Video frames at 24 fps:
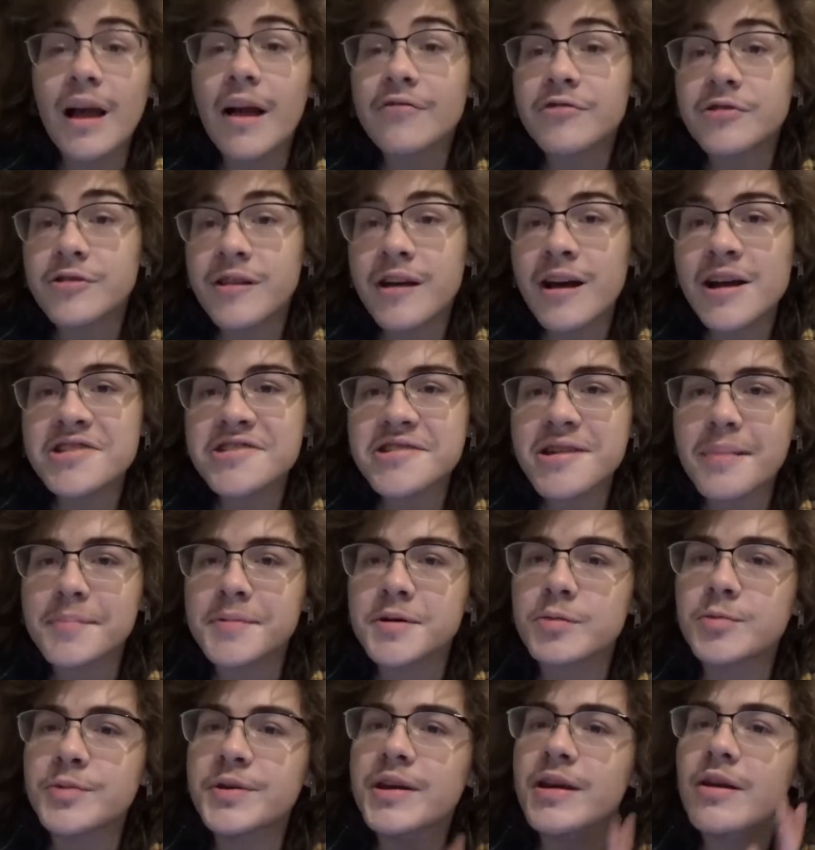After that
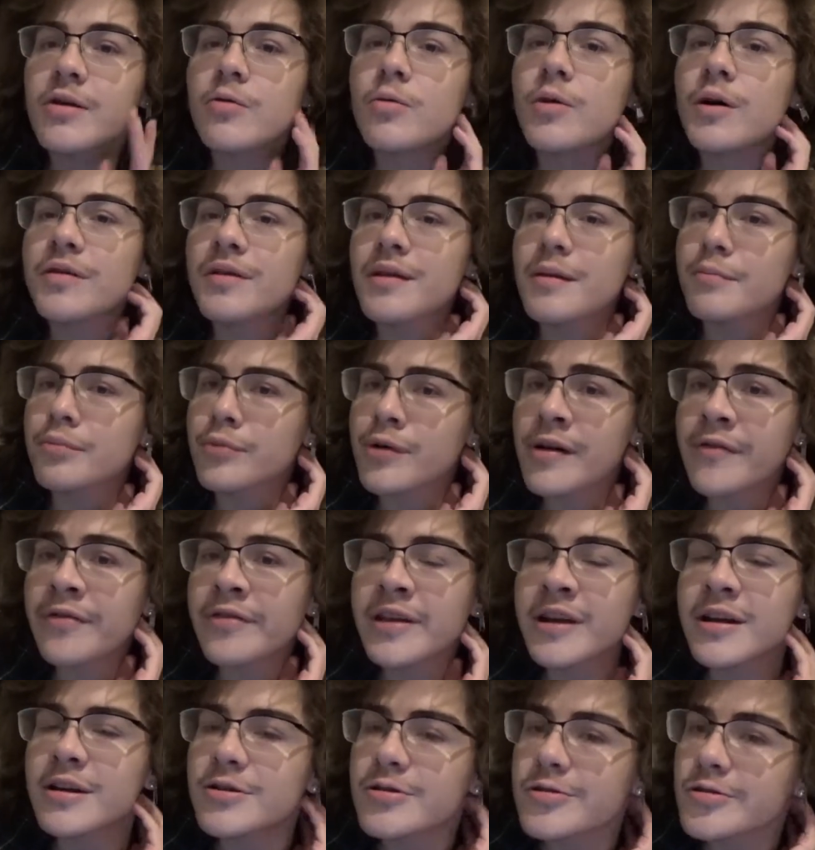chapter, we get one that
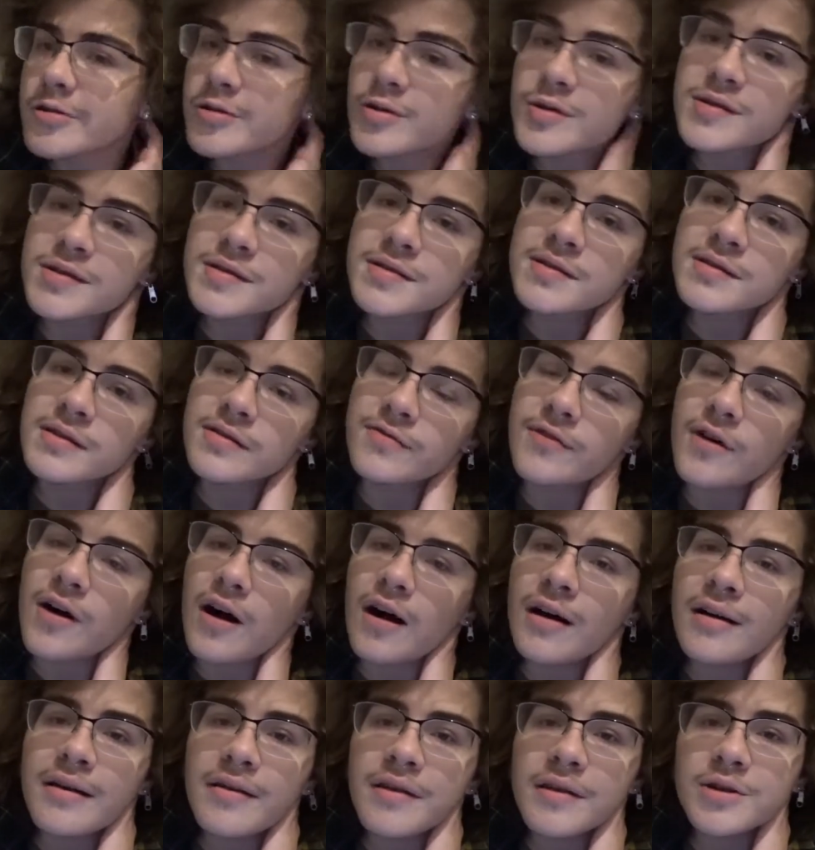briefly introduces
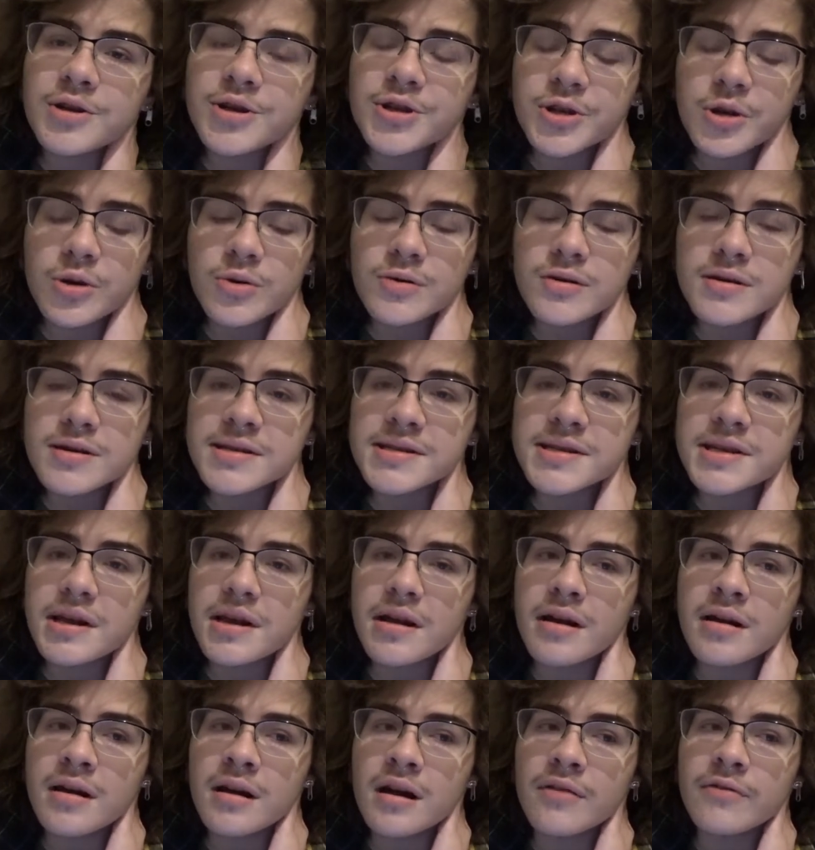Levon and then shows a
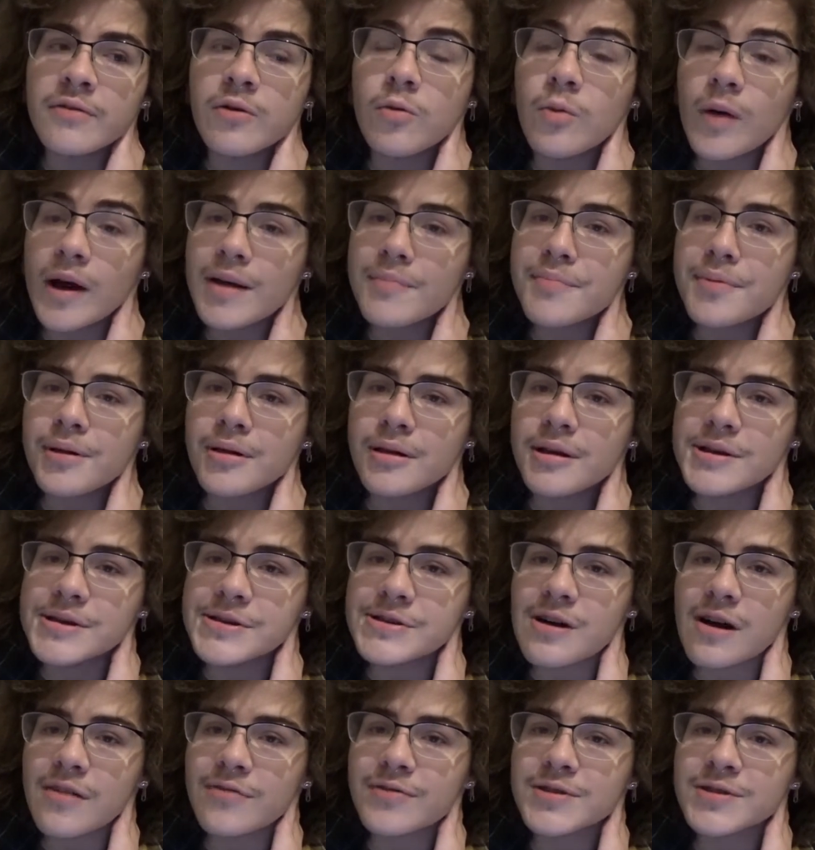scene of a white
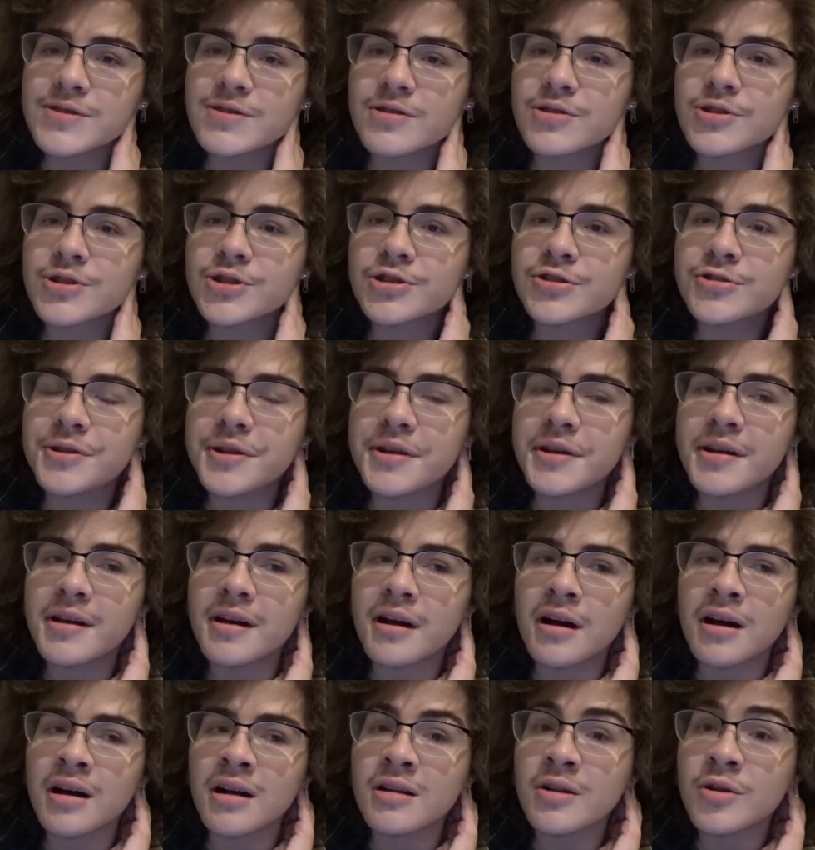police officer shooting
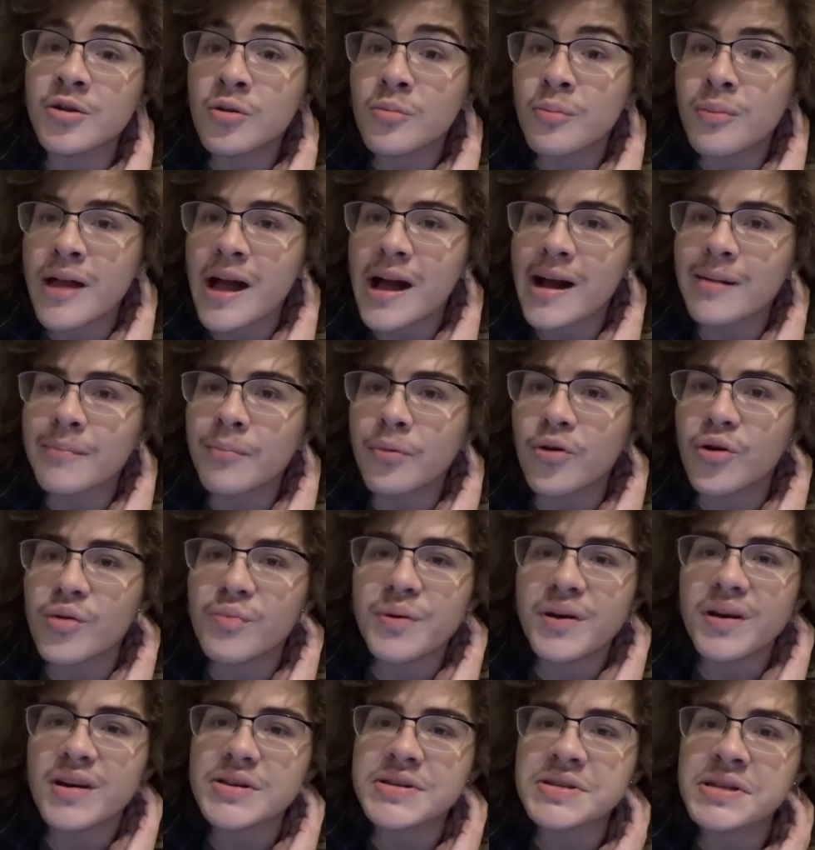a little black boy
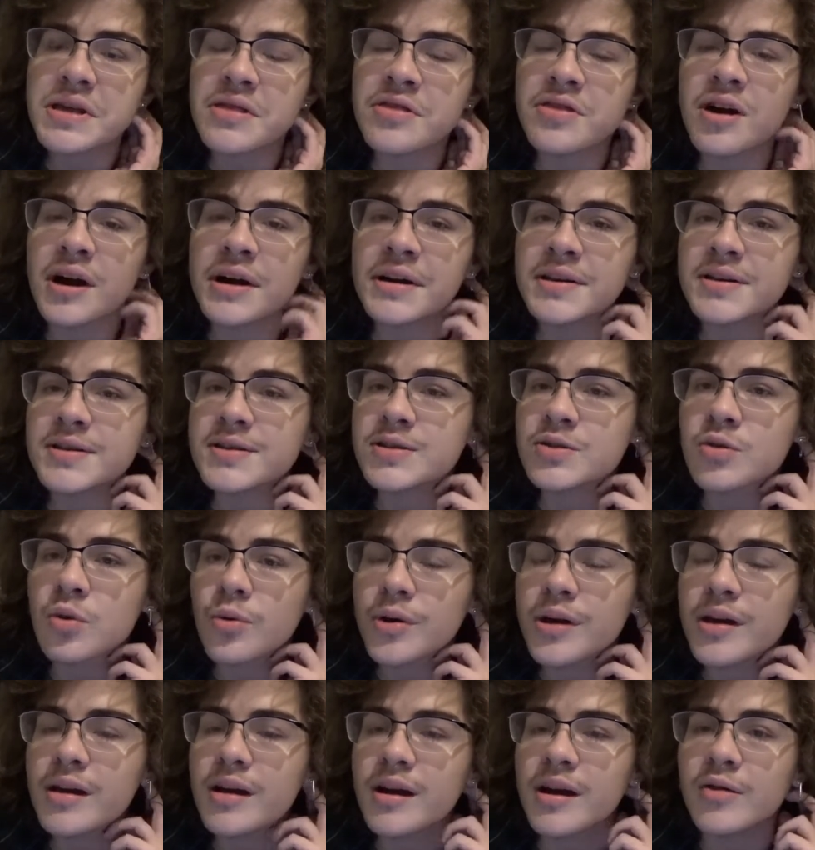because he thought his
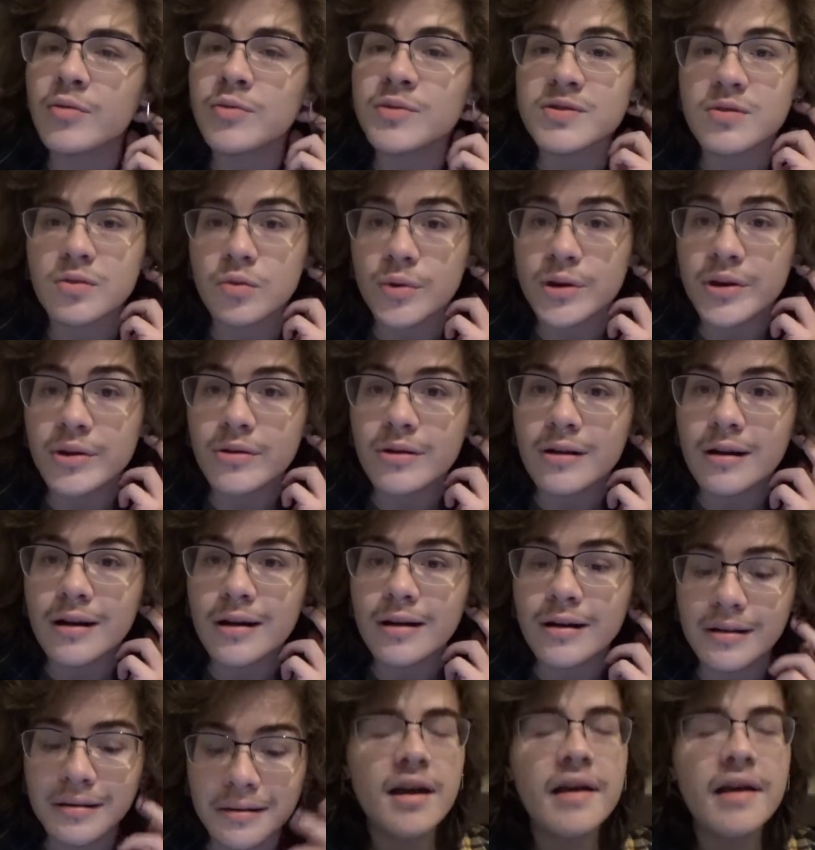toy gun was a real gun.